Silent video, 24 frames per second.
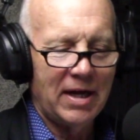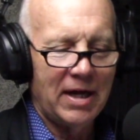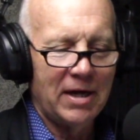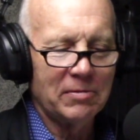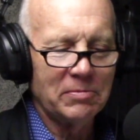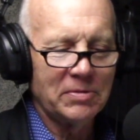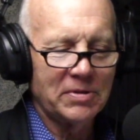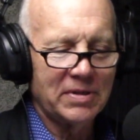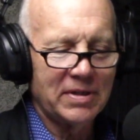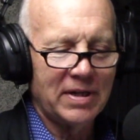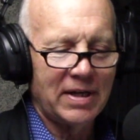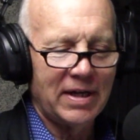
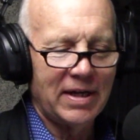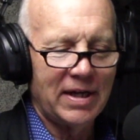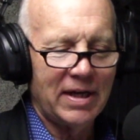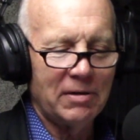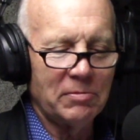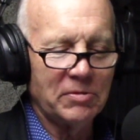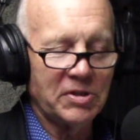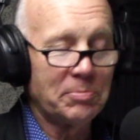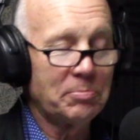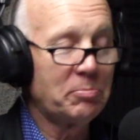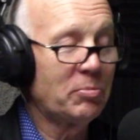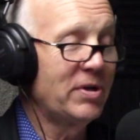
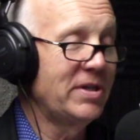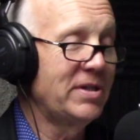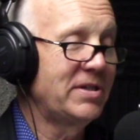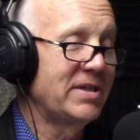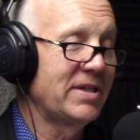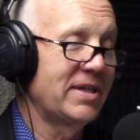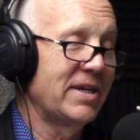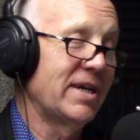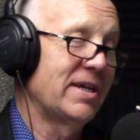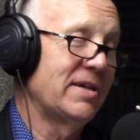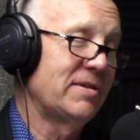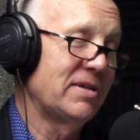was
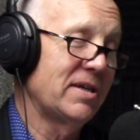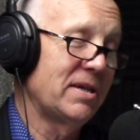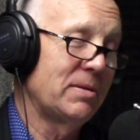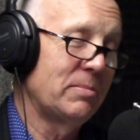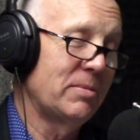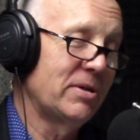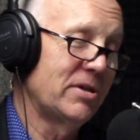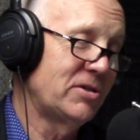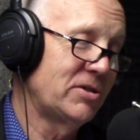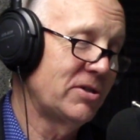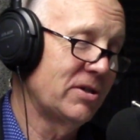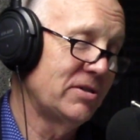preaching at St.
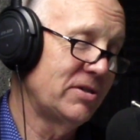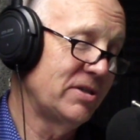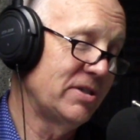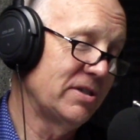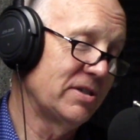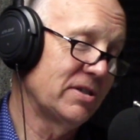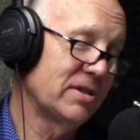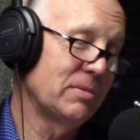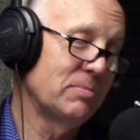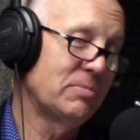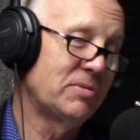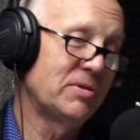Mary's Church, the
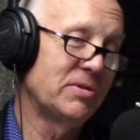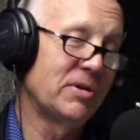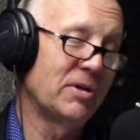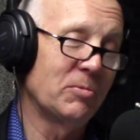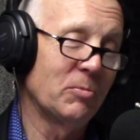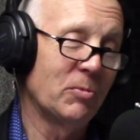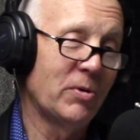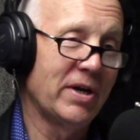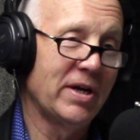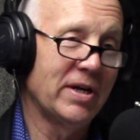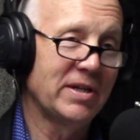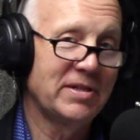Assumption in
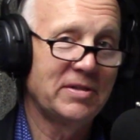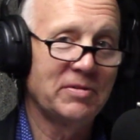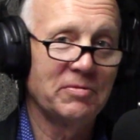West.